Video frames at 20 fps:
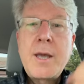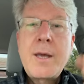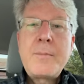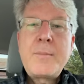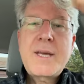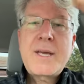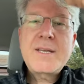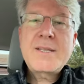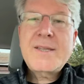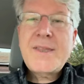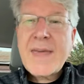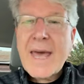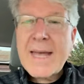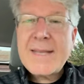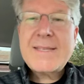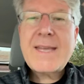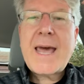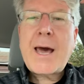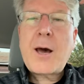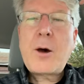because
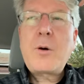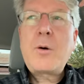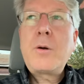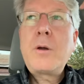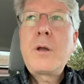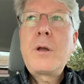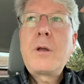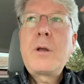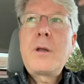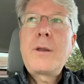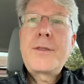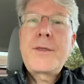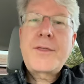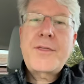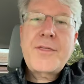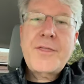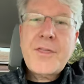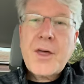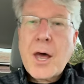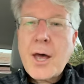that's how the
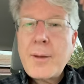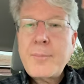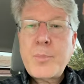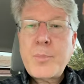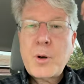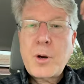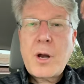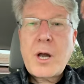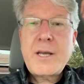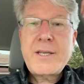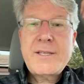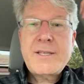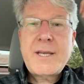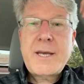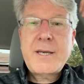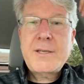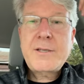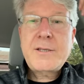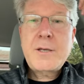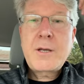thought
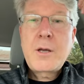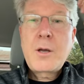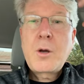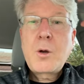process